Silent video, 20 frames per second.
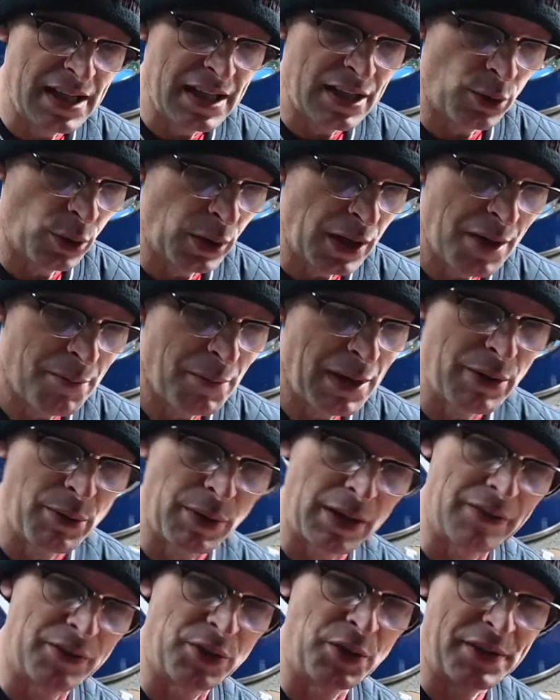although it may
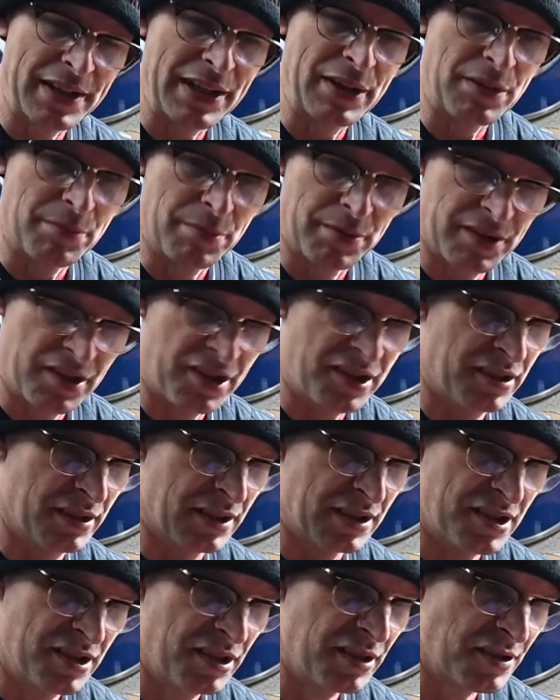well have gone down the production
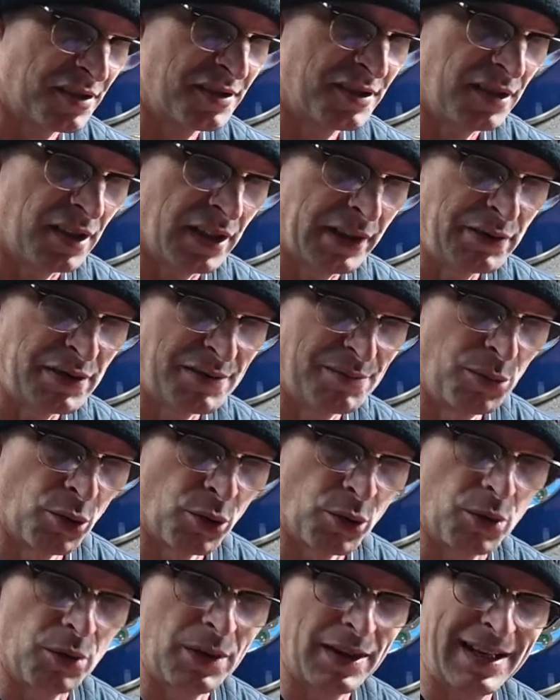line, chances are it was
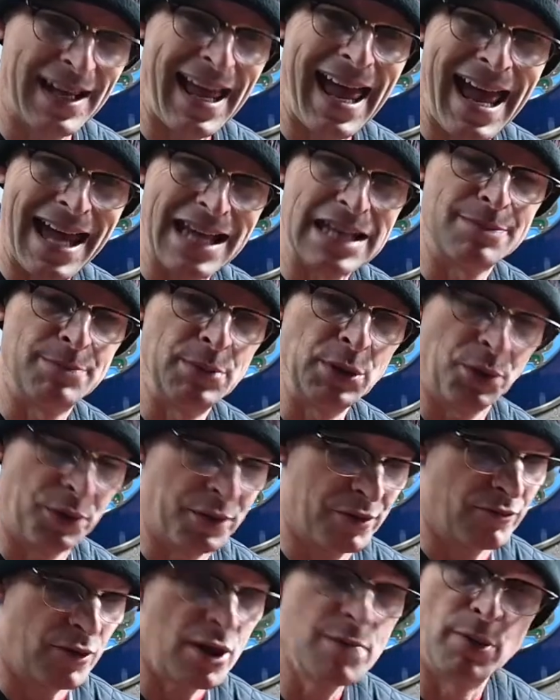more hand-built
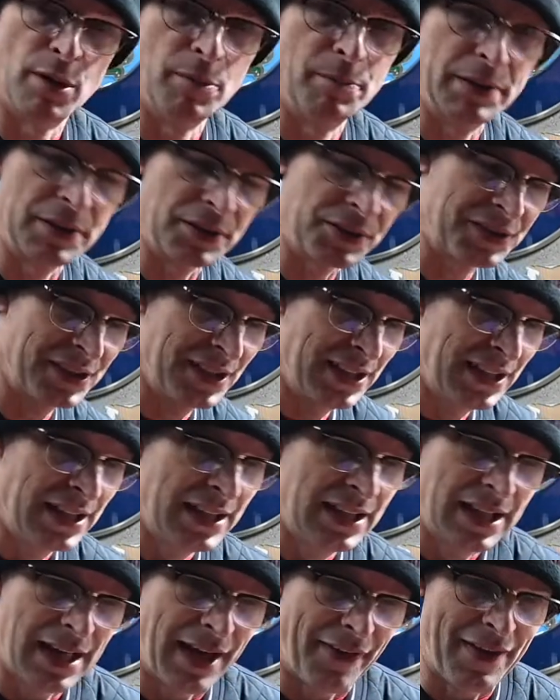than robot-built
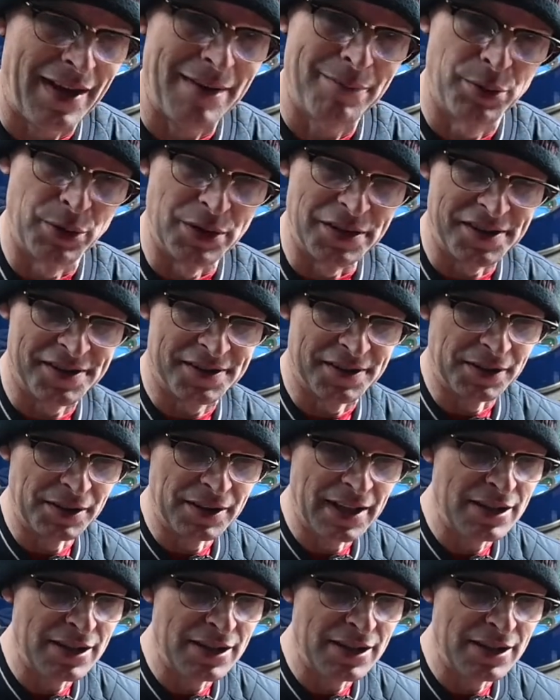at that point still.